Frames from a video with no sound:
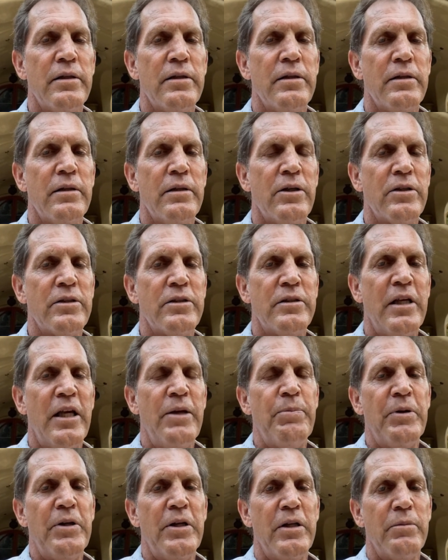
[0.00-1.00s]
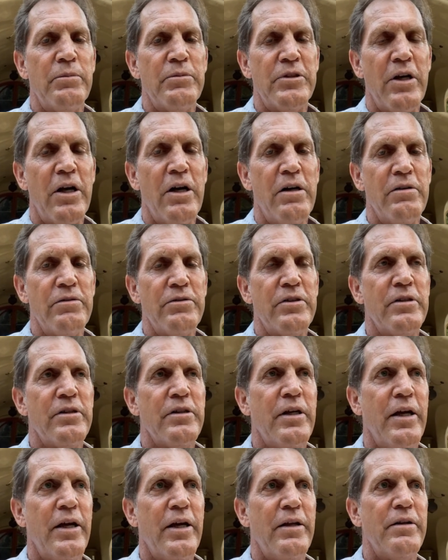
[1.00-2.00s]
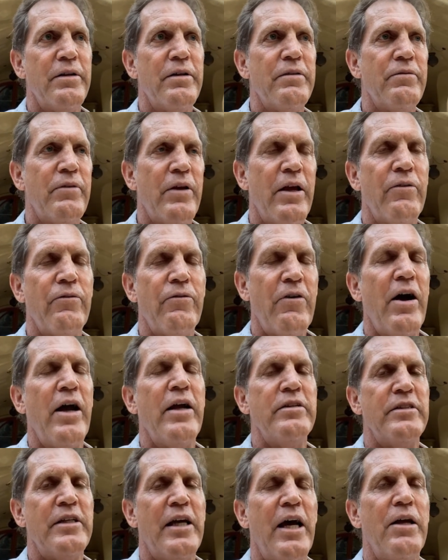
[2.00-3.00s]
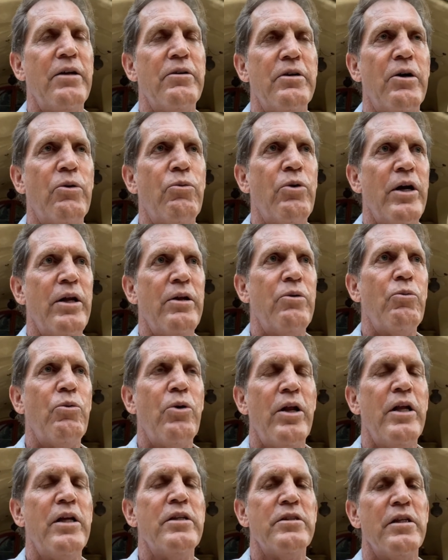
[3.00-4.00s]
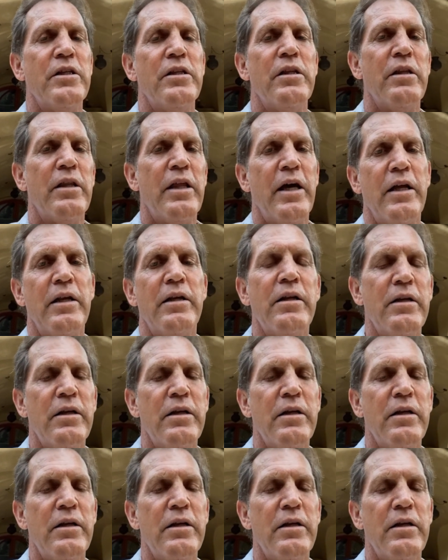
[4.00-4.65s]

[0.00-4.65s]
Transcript: looks deep into themselves and finds that what is it that